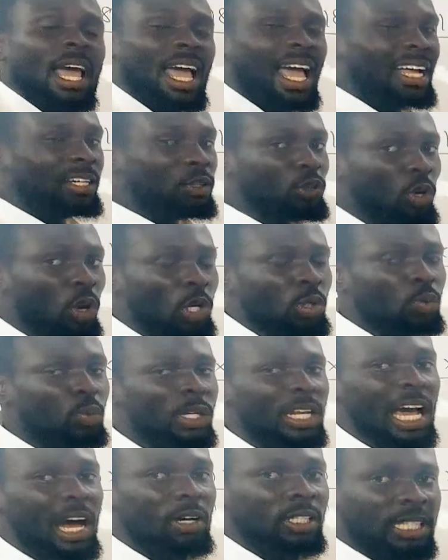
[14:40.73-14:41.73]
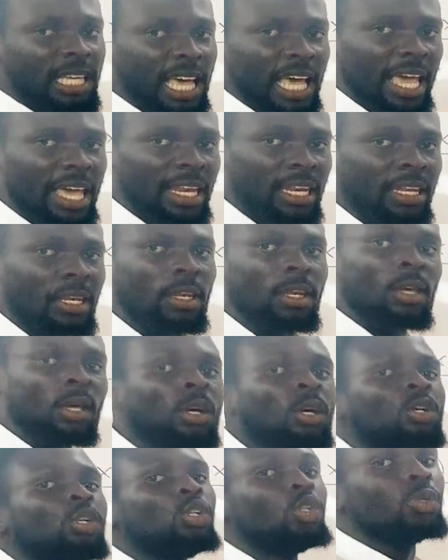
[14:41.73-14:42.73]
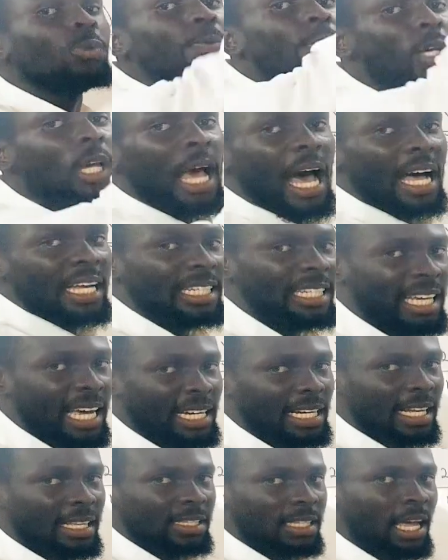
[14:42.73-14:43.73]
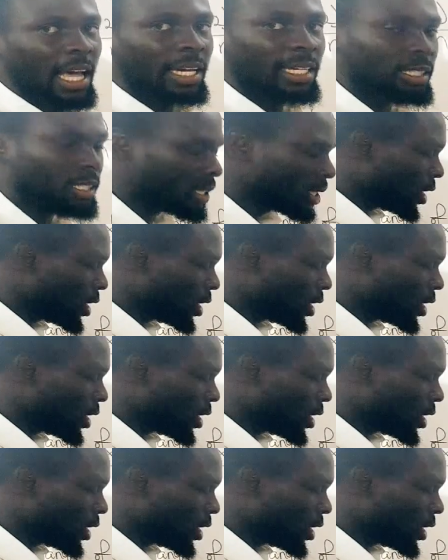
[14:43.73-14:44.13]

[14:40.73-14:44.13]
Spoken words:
and those without n should be at the other side.